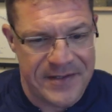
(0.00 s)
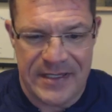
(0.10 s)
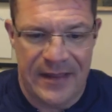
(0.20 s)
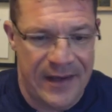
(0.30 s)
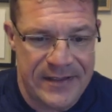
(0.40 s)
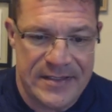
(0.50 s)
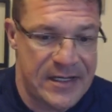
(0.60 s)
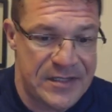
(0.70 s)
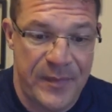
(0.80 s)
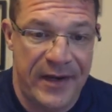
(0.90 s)
this in like
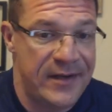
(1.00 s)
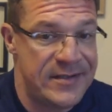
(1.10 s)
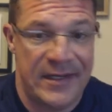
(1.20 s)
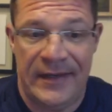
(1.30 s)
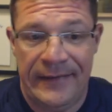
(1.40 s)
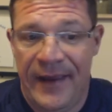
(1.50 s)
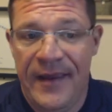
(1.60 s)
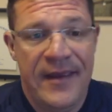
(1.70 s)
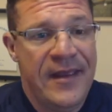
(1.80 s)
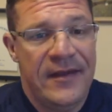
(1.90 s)
6 minutes, and
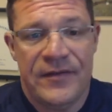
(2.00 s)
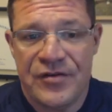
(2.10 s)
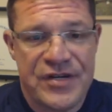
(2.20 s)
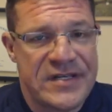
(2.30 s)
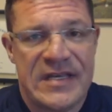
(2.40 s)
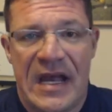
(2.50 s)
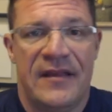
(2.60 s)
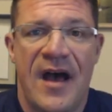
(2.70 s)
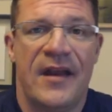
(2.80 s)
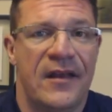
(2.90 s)
there's just
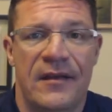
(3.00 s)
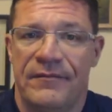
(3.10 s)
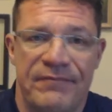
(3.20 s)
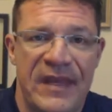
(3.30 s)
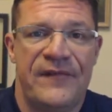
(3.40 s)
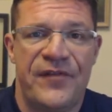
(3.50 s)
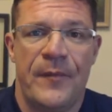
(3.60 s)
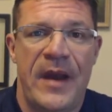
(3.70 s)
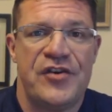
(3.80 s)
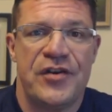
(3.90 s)
a lot of
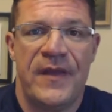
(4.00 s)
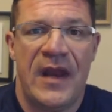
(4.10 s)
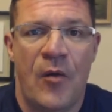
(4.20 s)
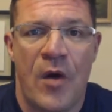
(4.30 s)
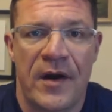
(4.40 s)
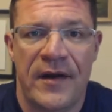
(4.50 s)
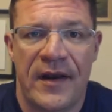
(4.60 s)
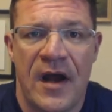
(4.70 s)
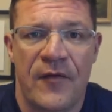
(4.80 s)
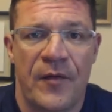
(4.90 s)
information that I wanted
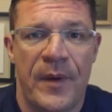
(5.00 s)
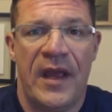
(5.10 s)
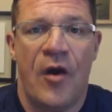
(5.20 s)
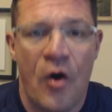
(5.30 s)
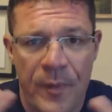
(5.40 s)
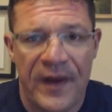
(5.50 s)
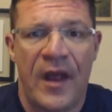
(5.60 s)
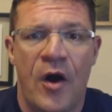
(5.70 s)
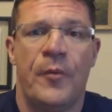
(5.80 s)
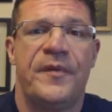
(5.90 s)
to cover, but I hope it
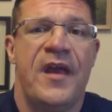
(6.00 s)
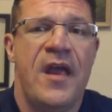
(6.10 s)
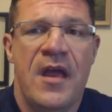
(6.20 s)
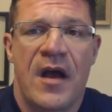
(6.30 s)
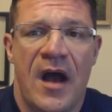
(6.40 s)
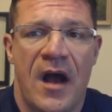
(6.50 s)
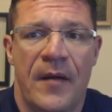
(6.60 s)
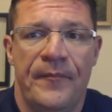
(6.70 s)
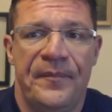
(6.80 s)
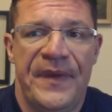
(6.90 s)
helped.
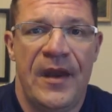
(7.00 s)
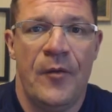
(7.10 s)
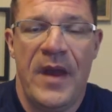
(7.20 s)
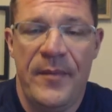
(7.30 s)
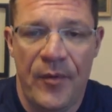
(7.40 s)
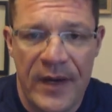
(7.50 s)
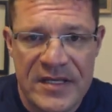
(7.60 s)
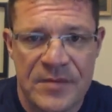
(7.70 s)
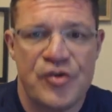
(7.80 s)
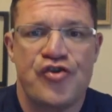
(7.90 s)
Maybe we can
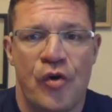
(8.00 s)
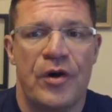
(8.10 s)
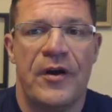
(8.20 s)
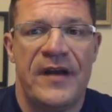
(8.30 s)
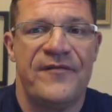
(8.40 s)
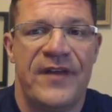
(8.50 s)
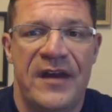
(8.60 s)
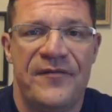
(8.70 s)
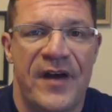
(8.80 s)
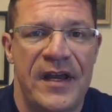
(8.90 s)
get some shorter
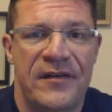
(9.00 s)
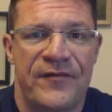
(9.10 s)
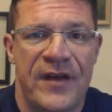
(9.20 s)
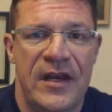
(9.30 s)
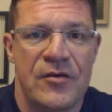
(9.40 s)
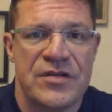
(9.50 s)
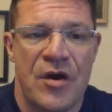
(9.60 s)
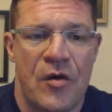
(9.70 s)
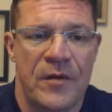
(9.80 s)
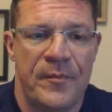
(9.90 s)
invite videos
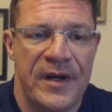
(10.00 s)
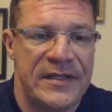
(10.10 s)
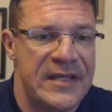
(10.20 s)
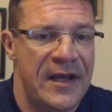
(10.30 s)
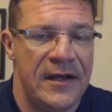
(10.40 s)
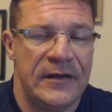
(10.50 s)
going, but